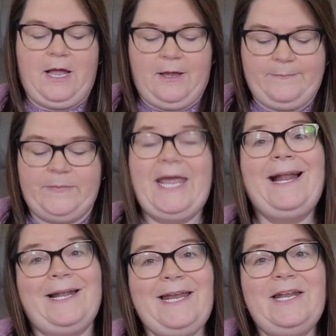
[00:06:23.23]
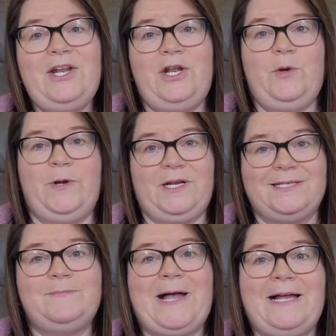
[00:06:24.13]
Um, and I needed a new one
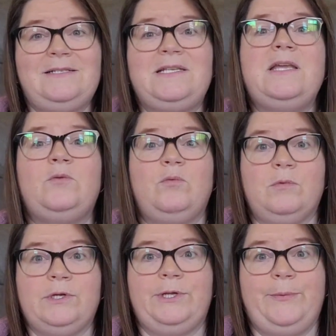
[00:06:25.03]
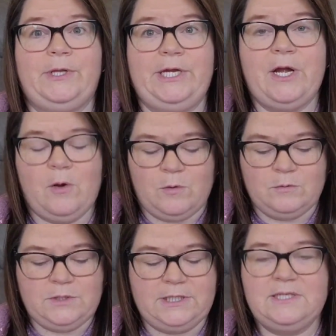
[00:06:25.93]
because mine's getting really, really
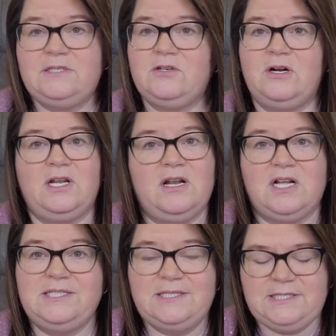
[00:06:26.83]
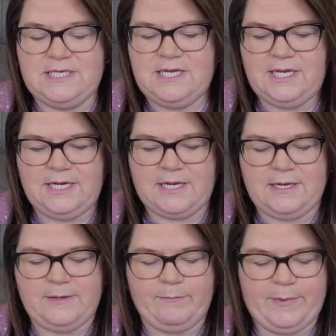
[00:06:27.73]
old and it's starting to not stick.
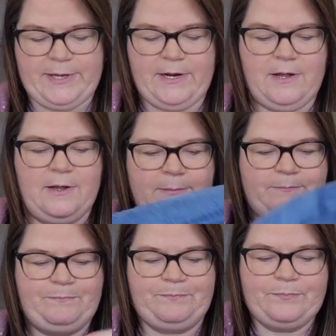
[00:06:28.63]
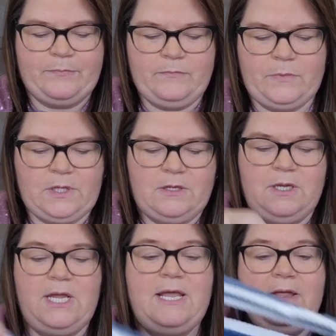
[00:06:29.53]
But um,
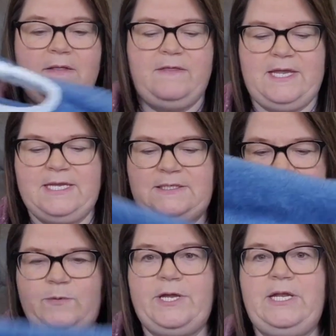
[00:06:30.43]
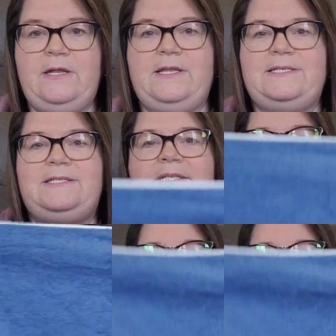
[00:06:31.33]
this one, this is